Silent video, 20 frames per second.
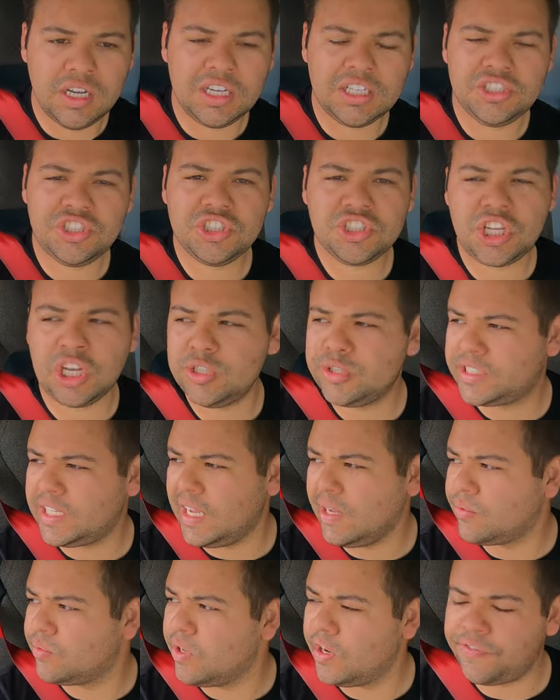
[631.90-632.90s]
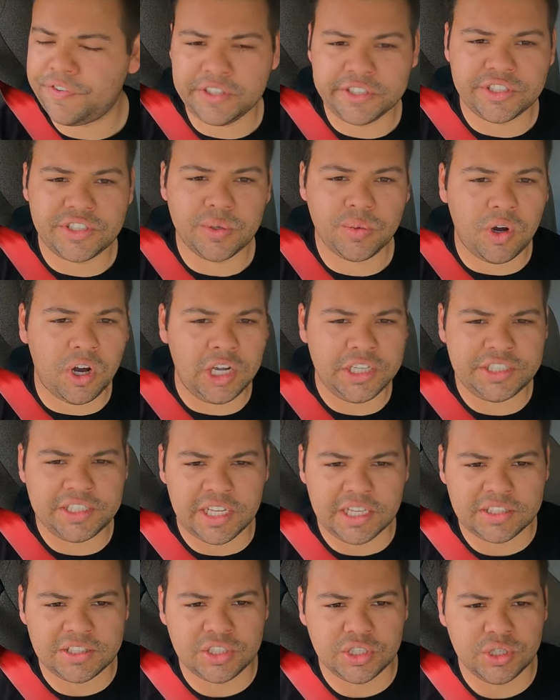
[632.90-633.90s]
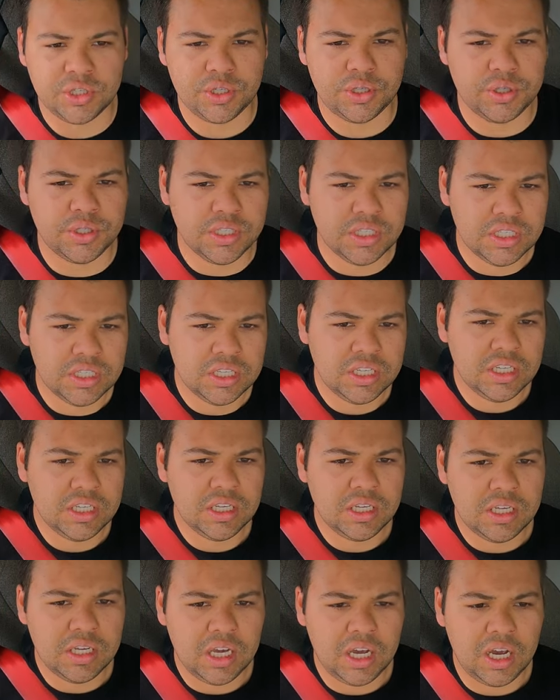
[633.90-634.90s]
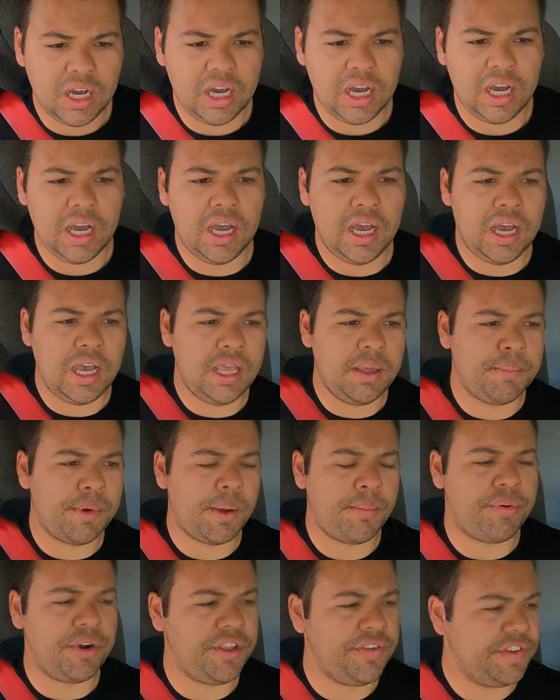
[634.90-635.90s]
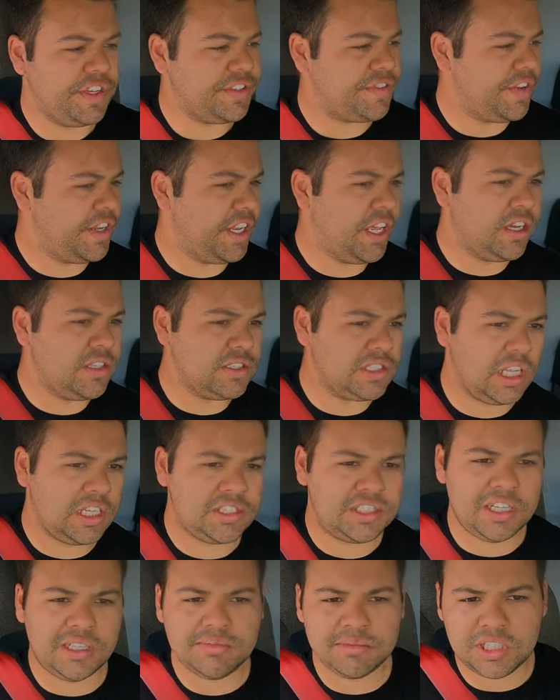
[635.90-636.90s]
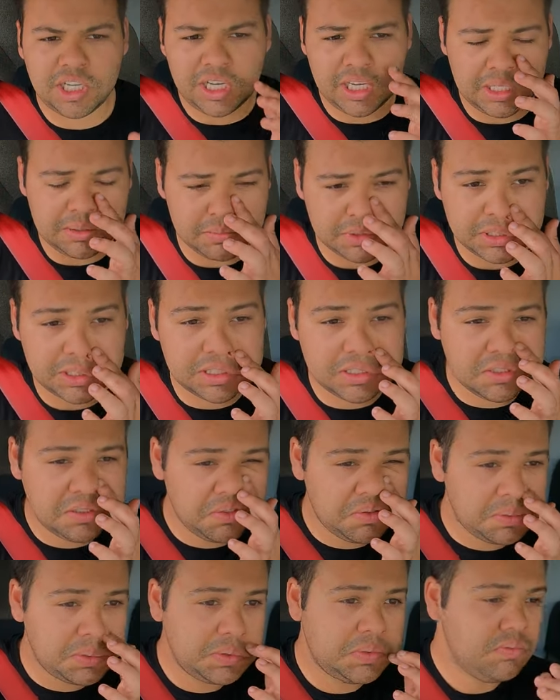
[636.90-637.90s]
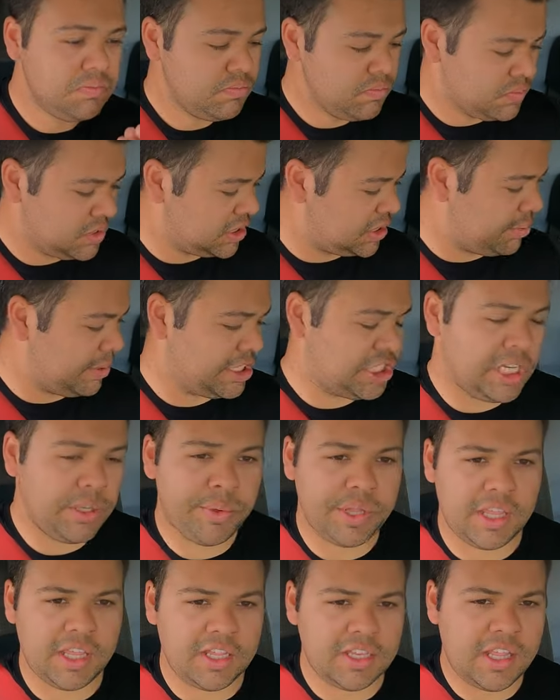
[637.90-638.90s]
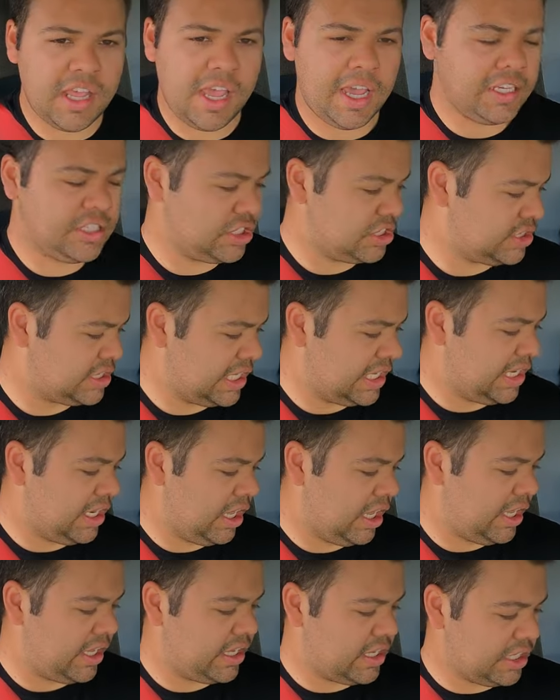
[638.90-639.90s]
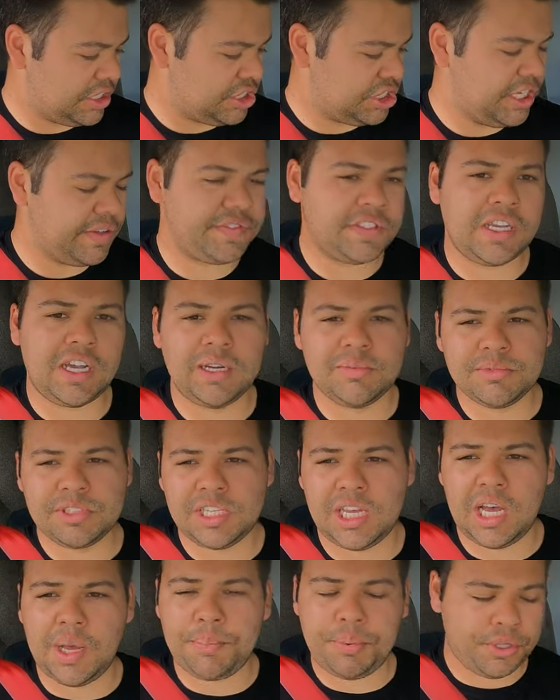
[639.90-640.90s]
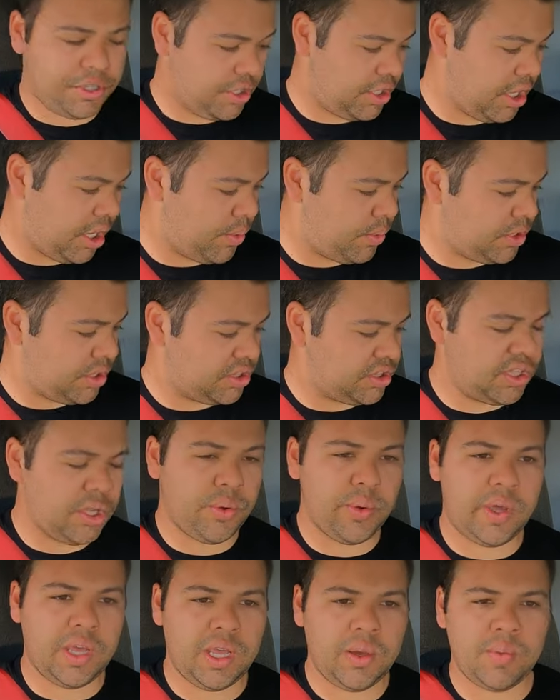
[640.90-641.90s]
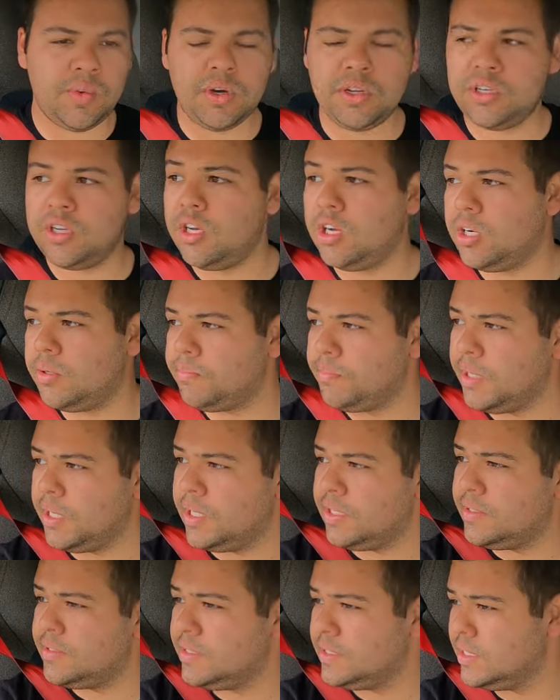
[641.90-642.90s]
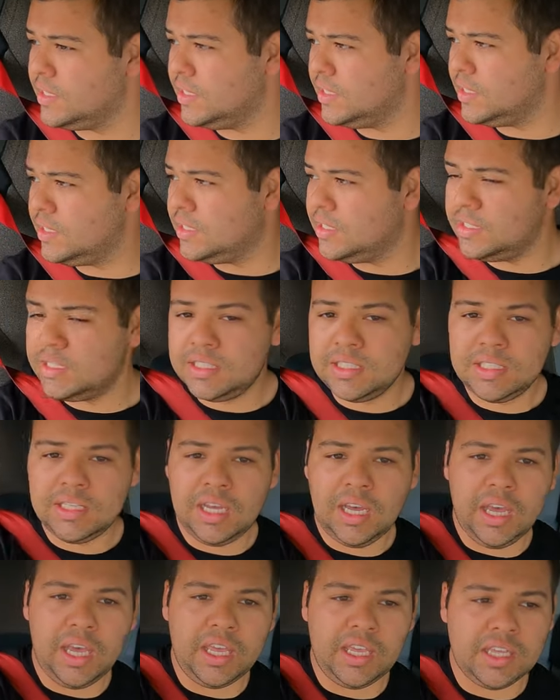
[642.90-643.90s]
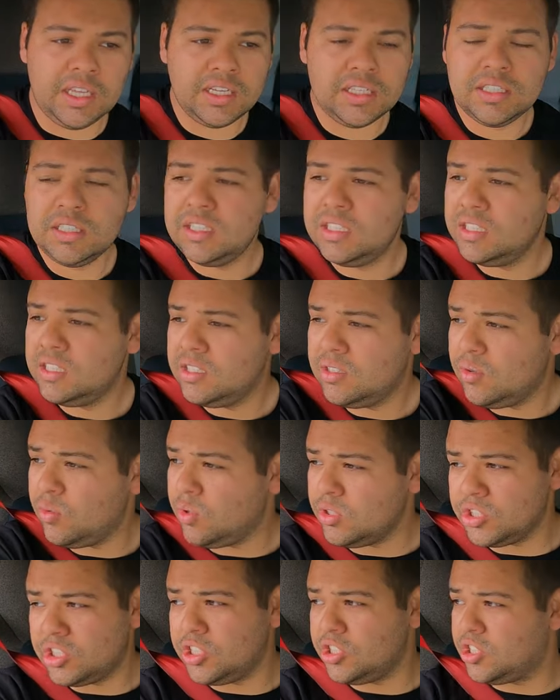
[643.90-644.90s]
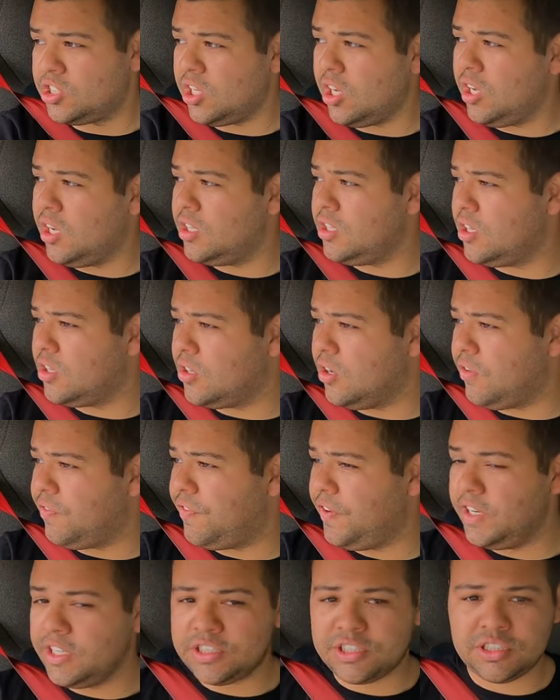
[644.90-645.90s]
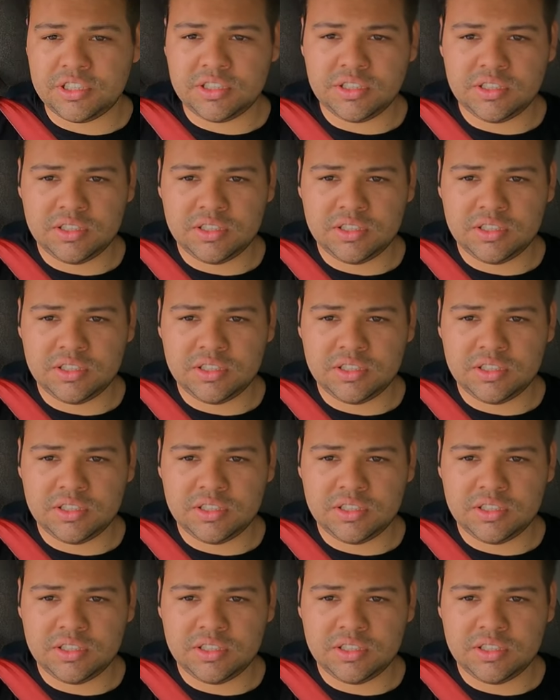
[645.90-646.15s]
And it just goes down reference to what I said to in my previous videos. Like sometimes, especially within the agency, like a shift comes up and you don't want to do it and whatnot, but hey, once you start, you got to finish.